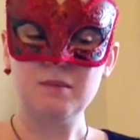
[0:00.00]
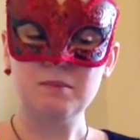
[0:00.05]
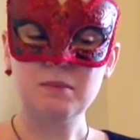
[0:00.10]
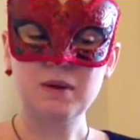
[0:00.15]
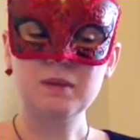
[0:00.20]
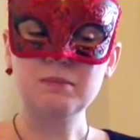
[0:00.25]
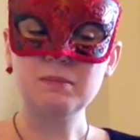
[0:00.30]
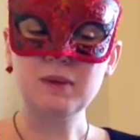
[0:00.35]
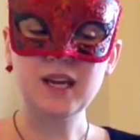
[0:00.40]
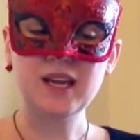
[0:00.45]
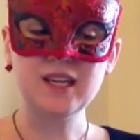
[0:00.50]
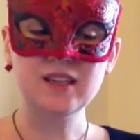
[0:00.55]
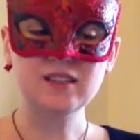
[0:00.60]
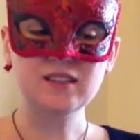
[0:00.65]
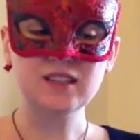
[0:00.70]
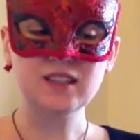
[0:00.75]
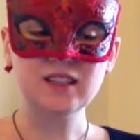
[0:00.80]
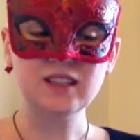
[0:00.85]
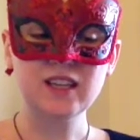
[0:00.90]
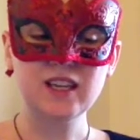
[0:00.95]
by
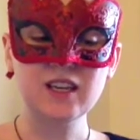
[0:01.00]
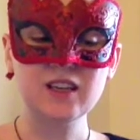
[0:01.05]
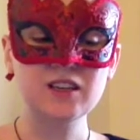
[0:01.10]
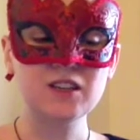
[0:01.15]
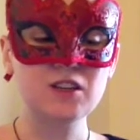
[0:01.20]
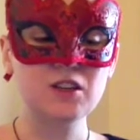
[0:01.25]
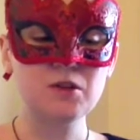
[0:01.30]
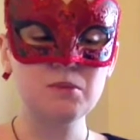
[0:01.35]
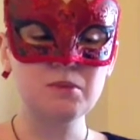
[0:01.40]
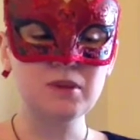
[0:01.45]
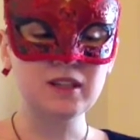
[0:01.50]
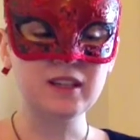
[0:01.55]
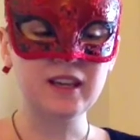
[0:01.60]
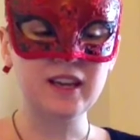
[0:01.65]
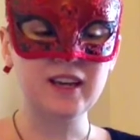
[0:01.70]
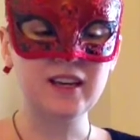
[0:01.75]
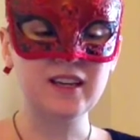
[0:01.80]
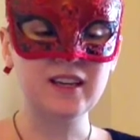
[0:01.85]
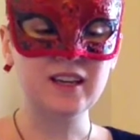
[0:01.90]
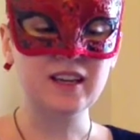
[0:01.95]
patiently
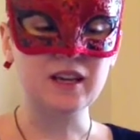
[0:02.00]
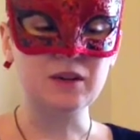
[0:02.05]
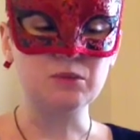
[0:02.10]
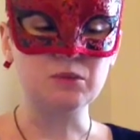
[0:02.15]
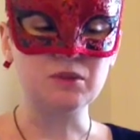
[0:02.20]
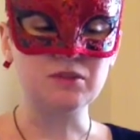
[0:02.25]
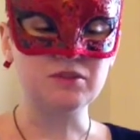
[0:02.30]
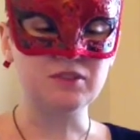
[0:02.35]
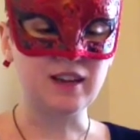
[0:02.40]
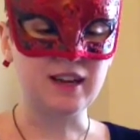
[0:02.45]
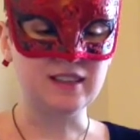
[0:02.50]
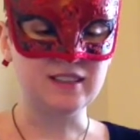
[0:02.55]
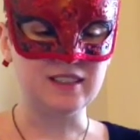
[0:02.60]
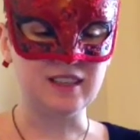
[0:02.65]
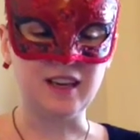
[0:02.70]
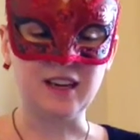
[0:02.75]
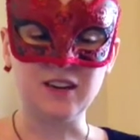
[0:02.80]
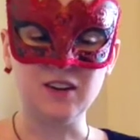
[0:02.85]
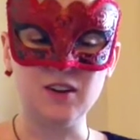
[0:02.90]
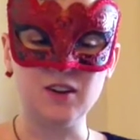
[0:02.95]
accumulating and
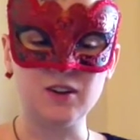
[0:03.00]
reflecting